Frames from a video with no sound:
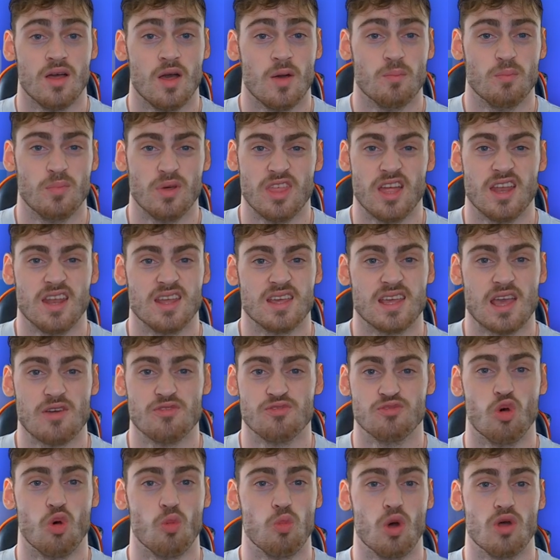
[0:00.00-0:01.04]
But then again,
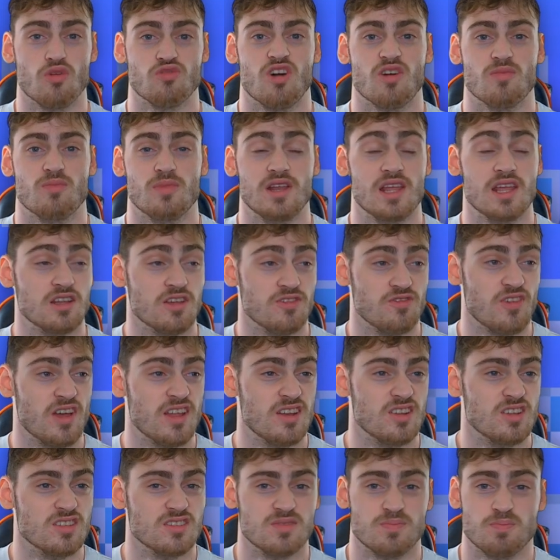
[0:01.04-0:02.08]
4.5 million
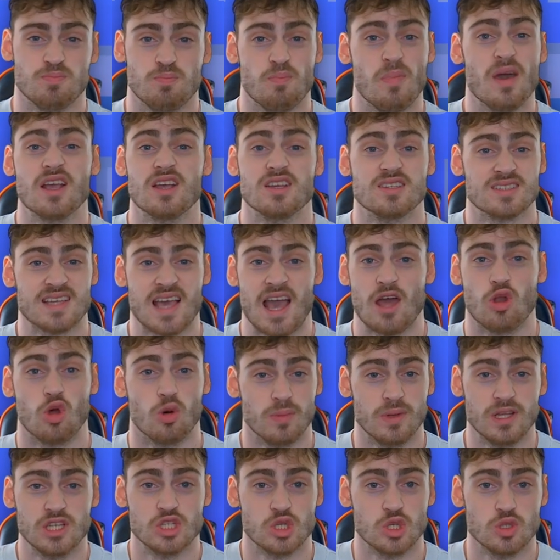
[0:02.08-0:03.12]
defenders, beggars cannot
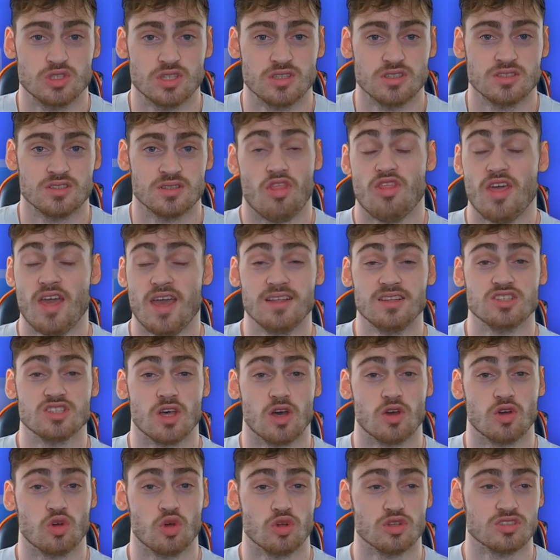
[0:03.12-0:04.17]
be choosers. Then
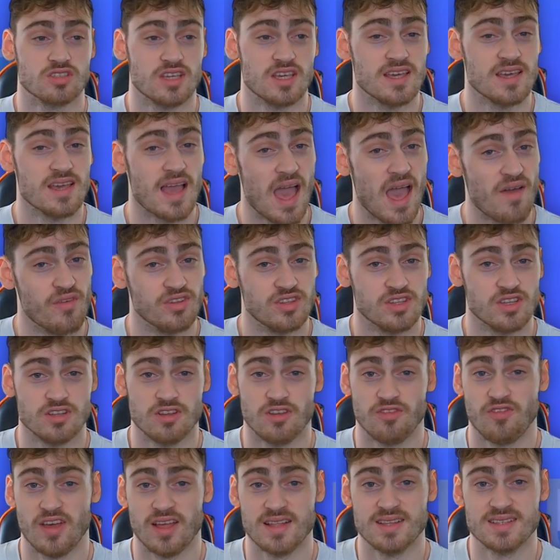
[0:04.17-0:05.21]
Tarkowski, Everton
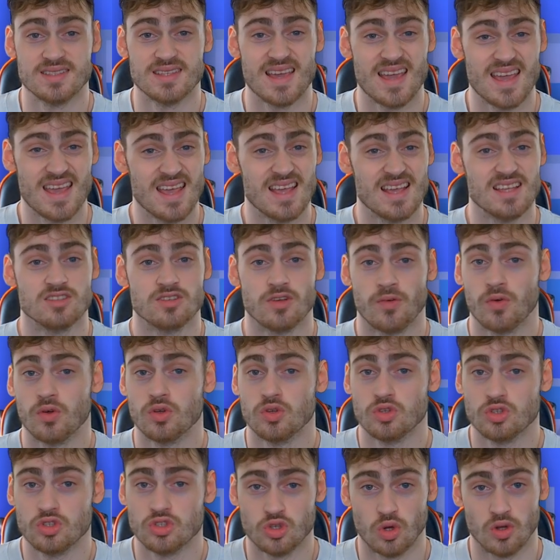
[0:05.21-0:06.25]
defence is
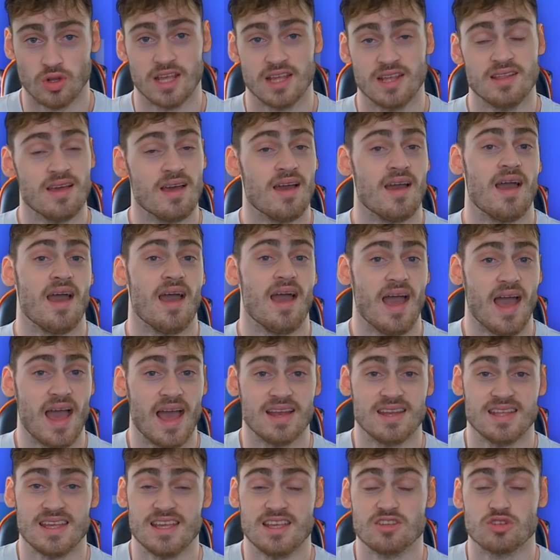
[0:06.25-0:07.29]
solid.
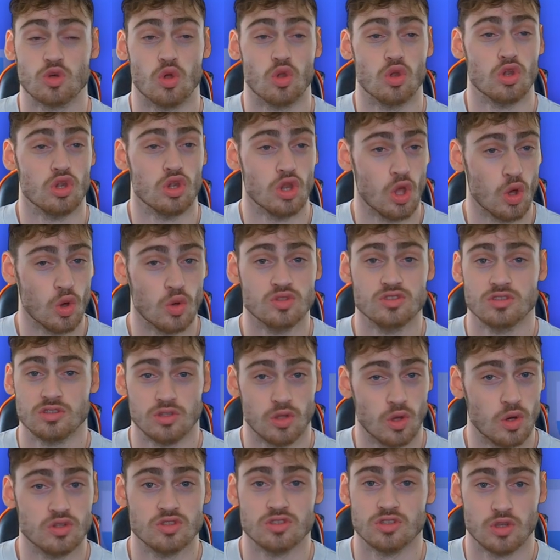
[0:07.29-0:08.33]
And he's got loads and
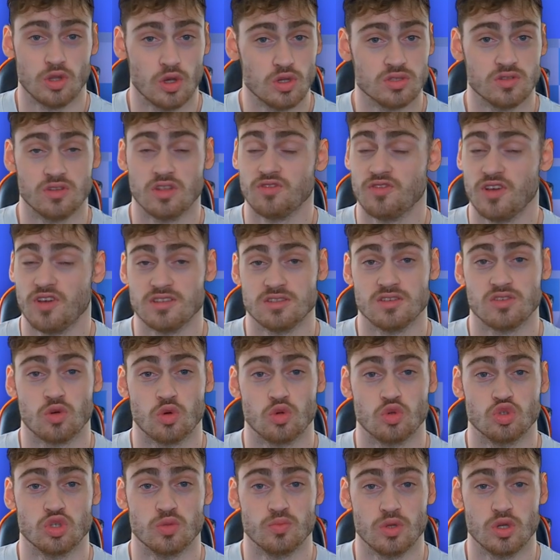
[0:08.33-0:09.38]
loads and loads of defensive
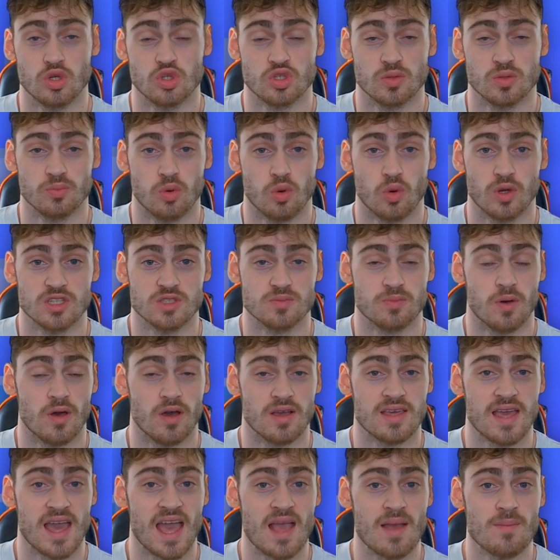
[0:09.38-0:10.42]
contribution points per
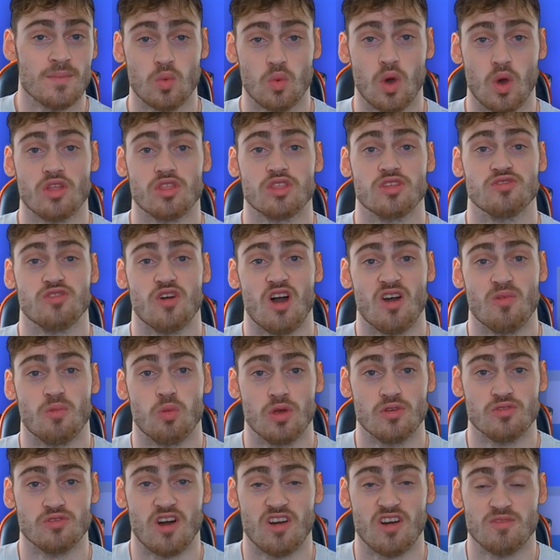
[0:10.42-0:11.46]
game. We're at the
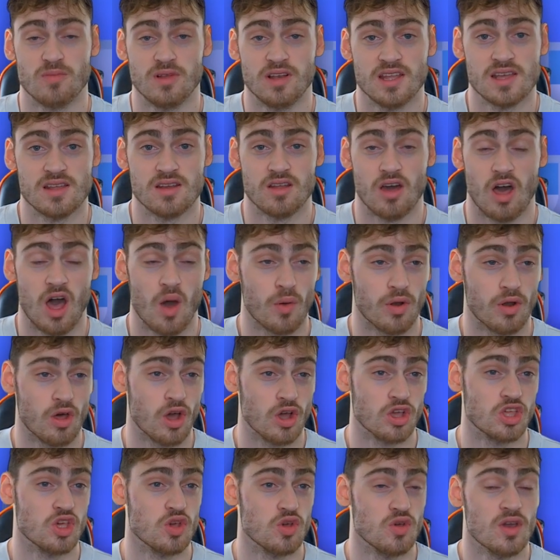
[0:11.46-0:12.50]
5.5 million, I would
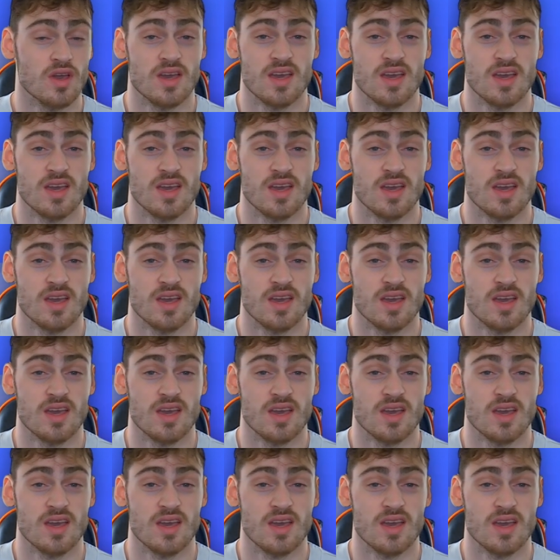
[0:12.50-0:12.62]
argue.